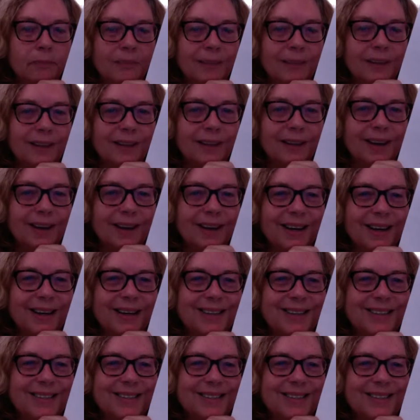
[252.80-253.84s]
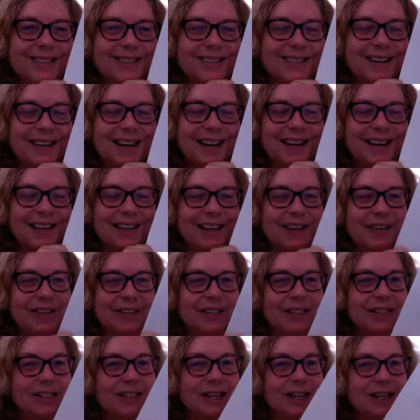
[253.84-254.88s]
class. Now,
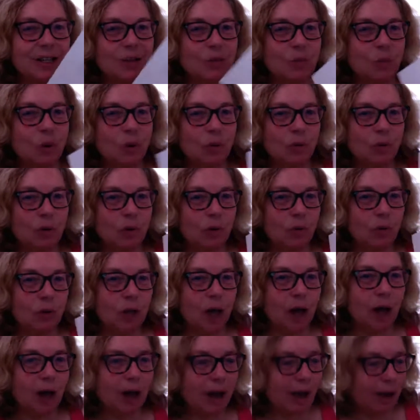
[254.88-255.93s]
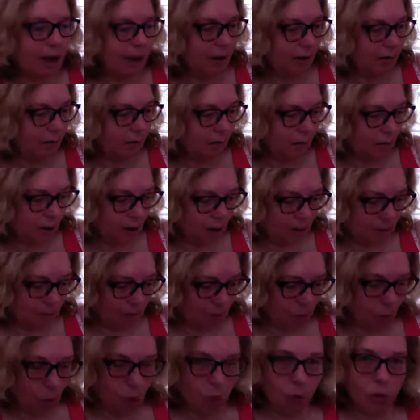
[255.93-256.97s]
this class won't go live
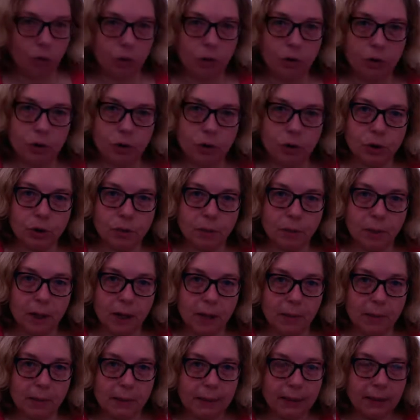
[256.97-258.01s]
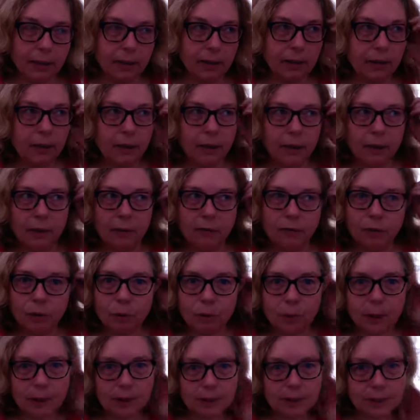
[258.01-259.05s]
or to the public for
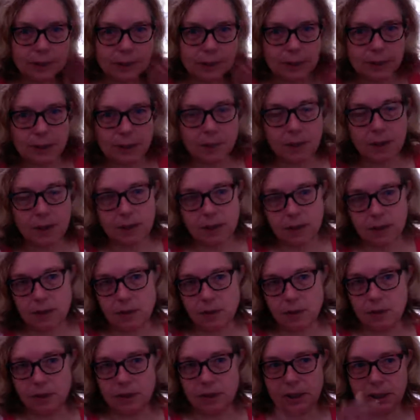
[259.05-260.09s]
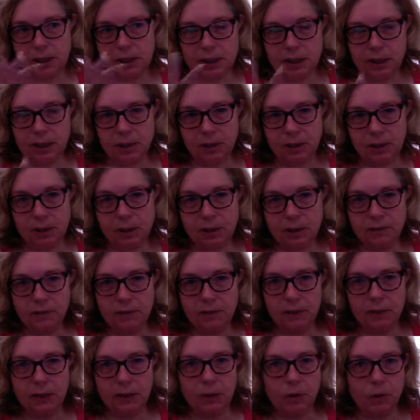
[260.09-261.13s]
about 6 months, so it's
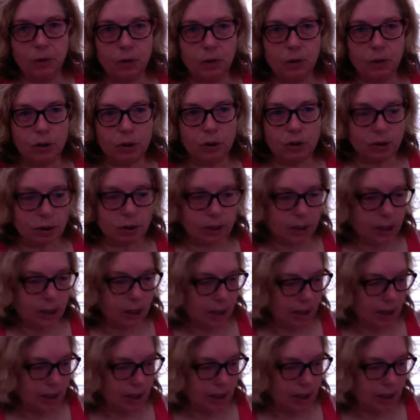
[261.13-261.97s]
exclusively yours,